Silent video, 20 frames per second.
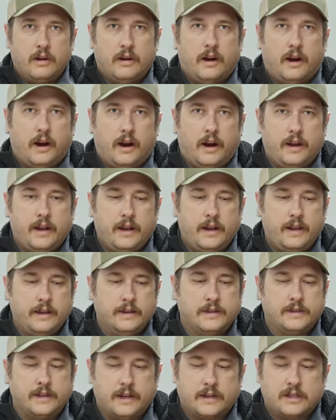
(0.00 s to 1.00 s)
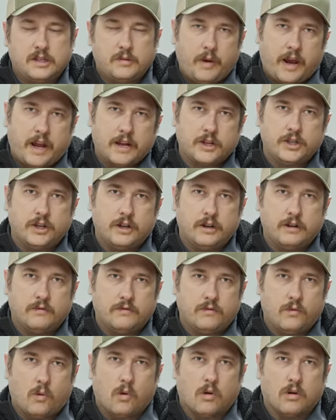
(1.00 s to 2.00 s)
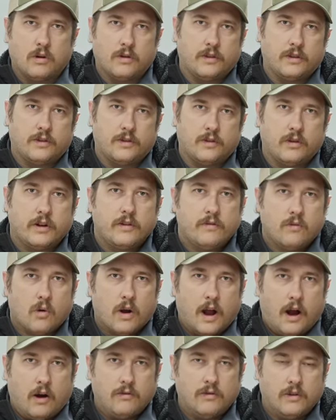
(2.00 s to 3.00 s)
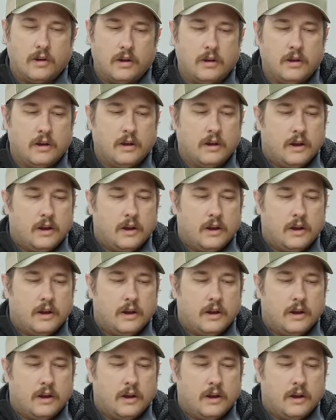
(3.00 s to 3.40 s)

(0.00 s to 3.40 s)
It is an expansion for the 34 Alpha.